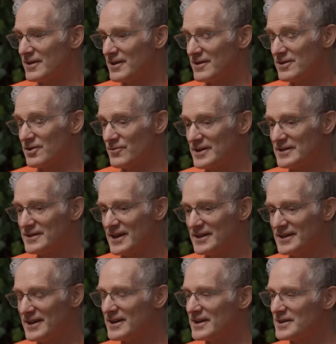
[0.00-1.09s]
The reason they
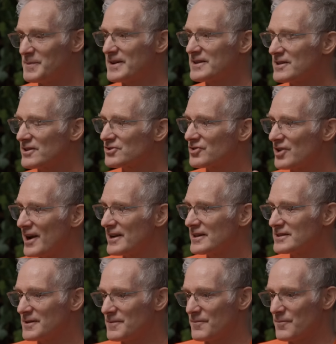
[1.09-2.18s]
did it is because they're
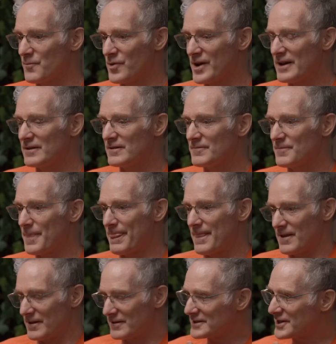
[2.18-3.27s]
trying to bring
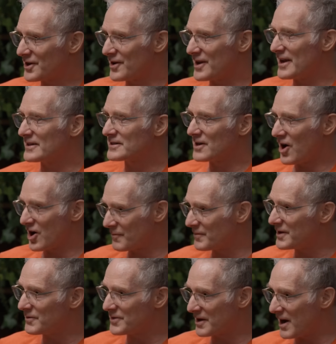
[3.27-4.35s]
Syria into
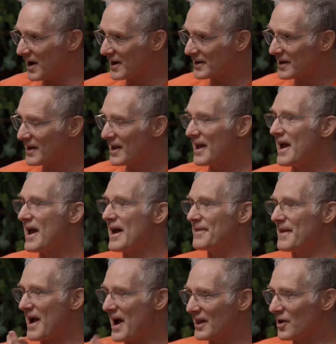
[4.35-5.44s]
harmony with God.
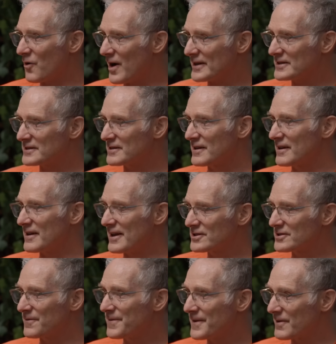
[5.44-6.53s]
And the Alawites
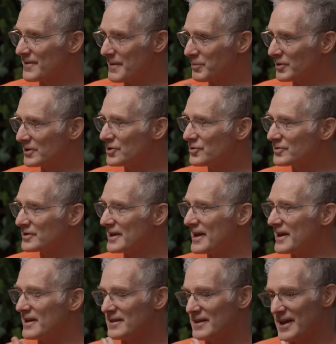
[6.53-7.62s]
interfere, they pollute,
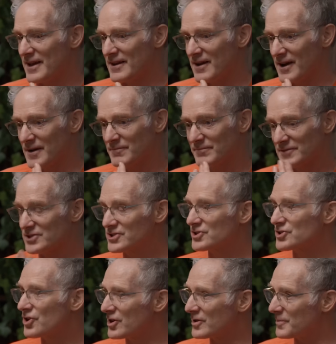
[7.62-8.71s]
they
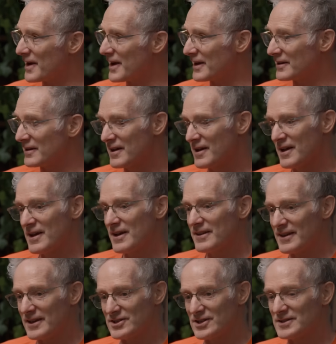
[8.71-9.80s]
disturb, and
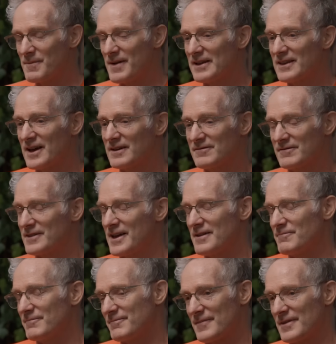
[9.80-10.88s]
they just make that,
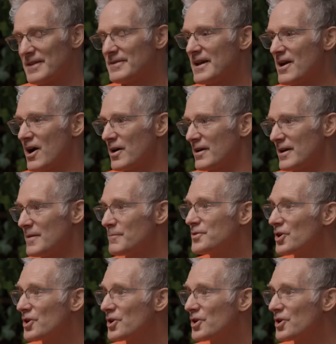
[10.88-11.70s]
they are impurities.